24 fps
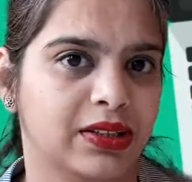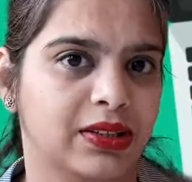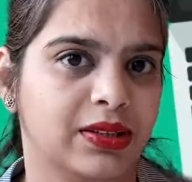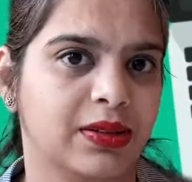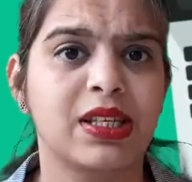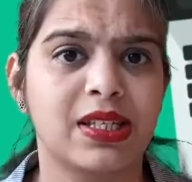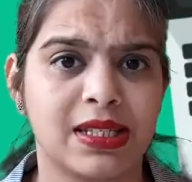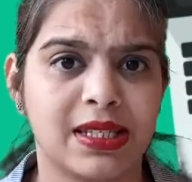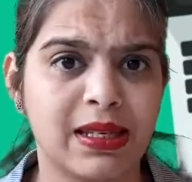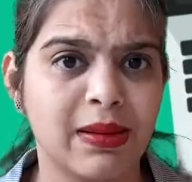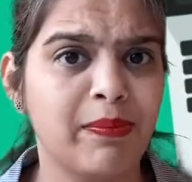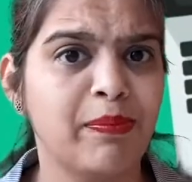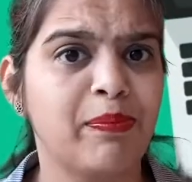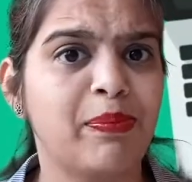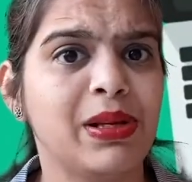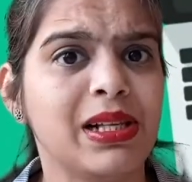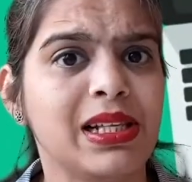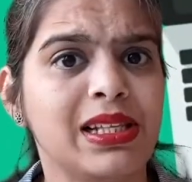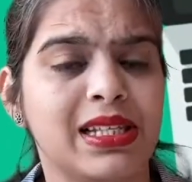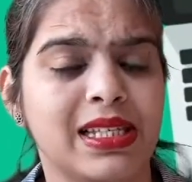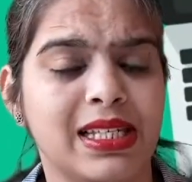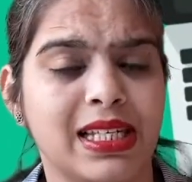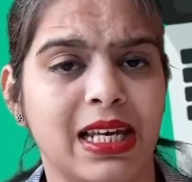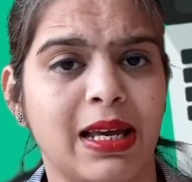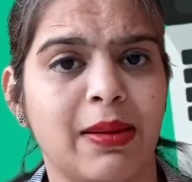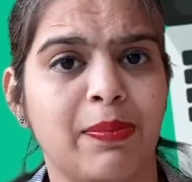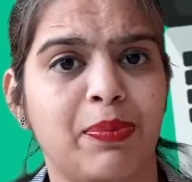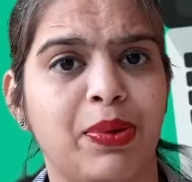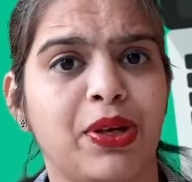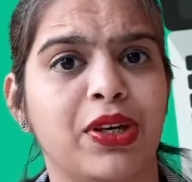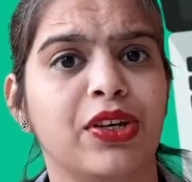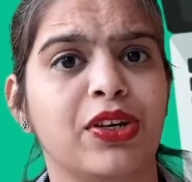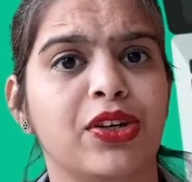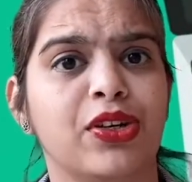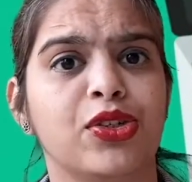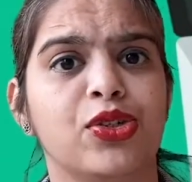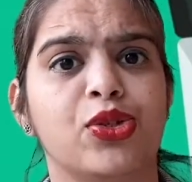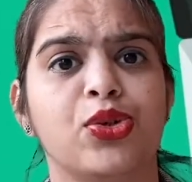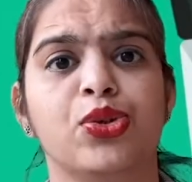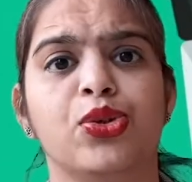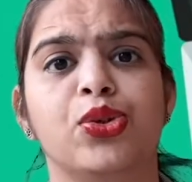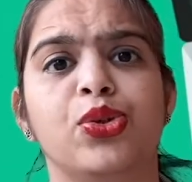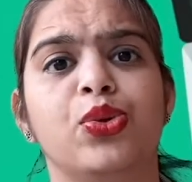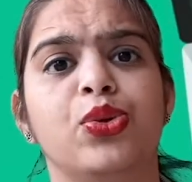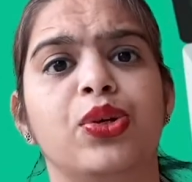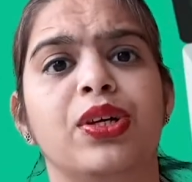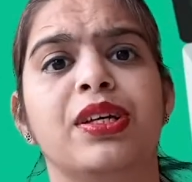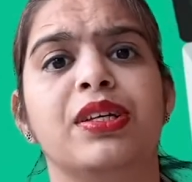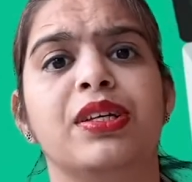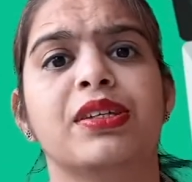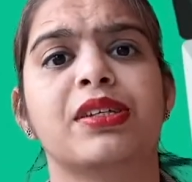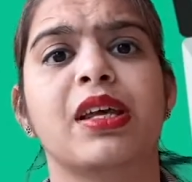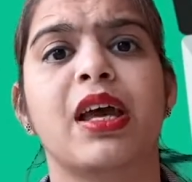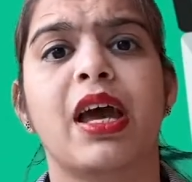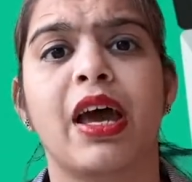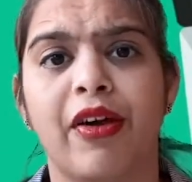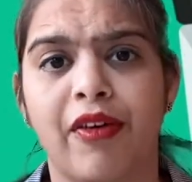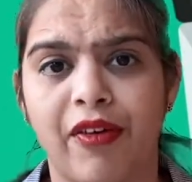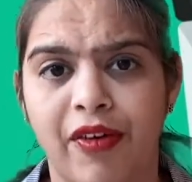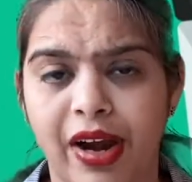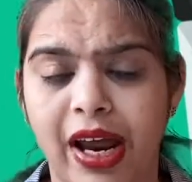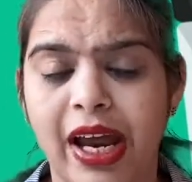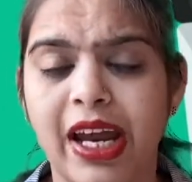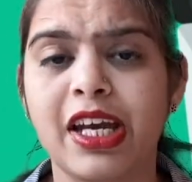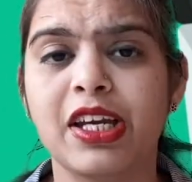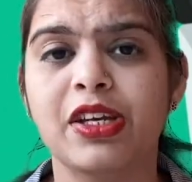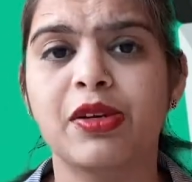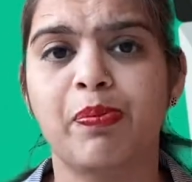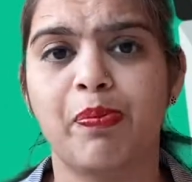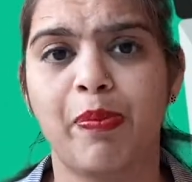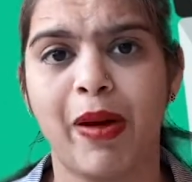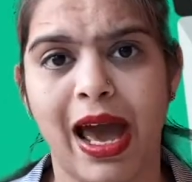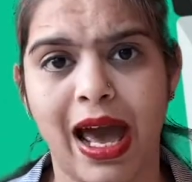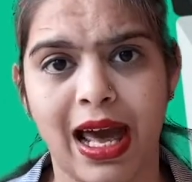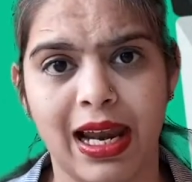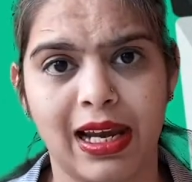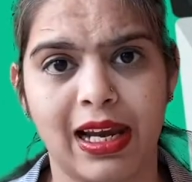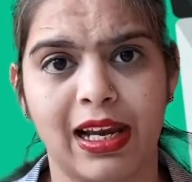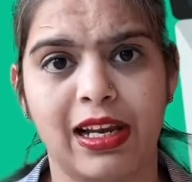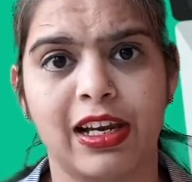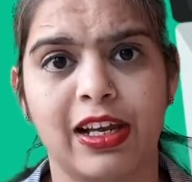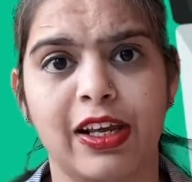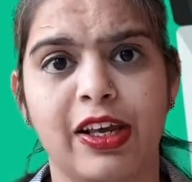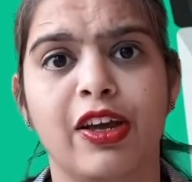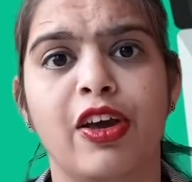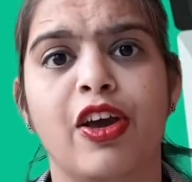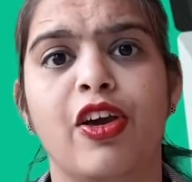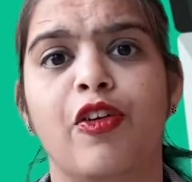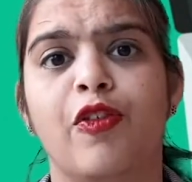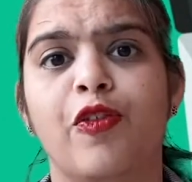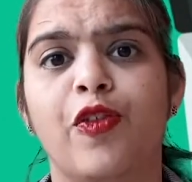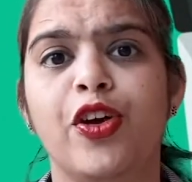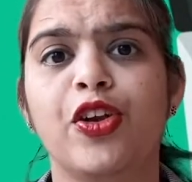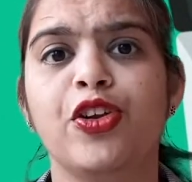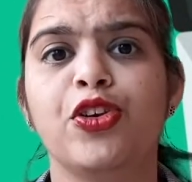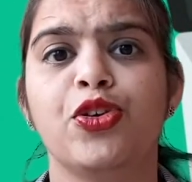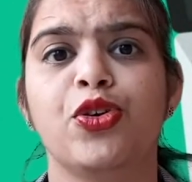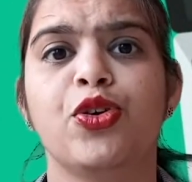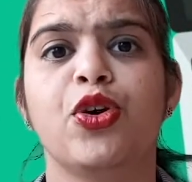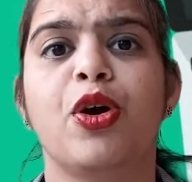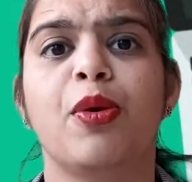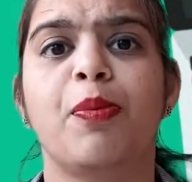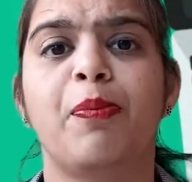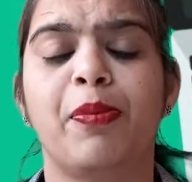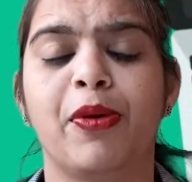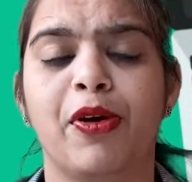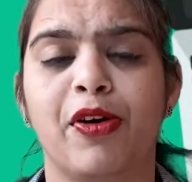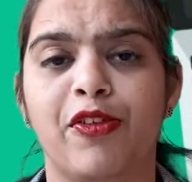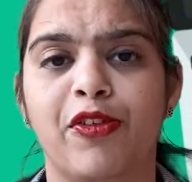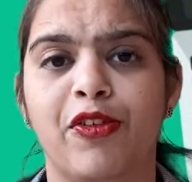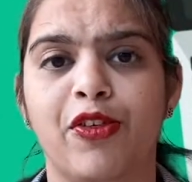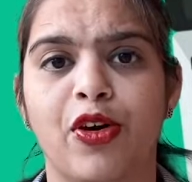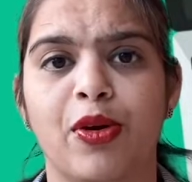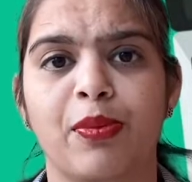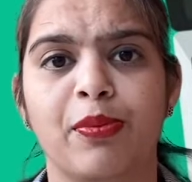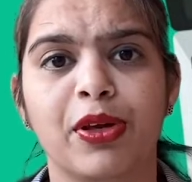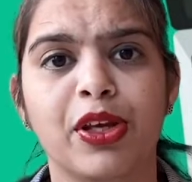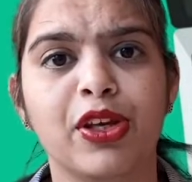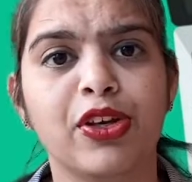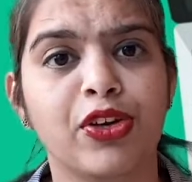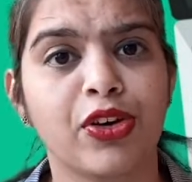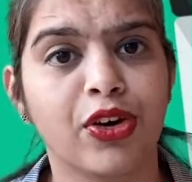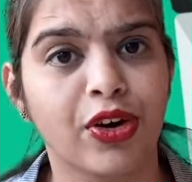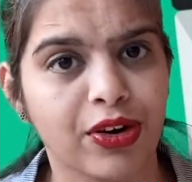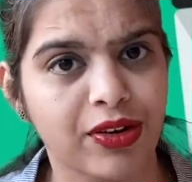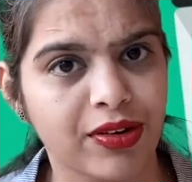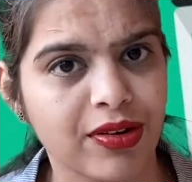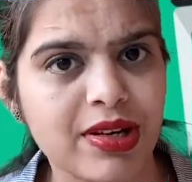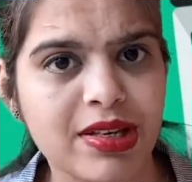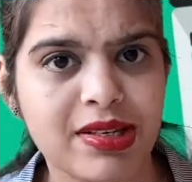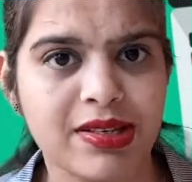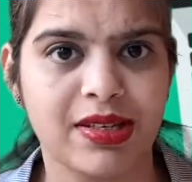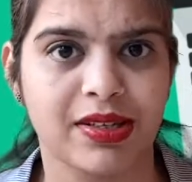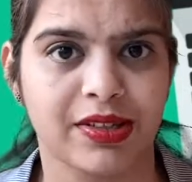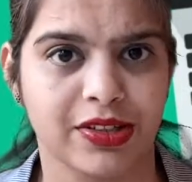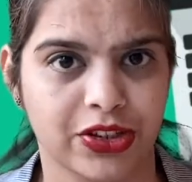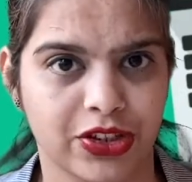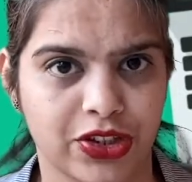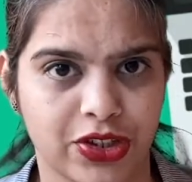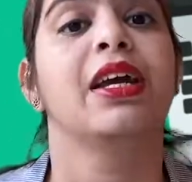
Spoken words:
Simple step here to do is write parallelly when you are performing your research.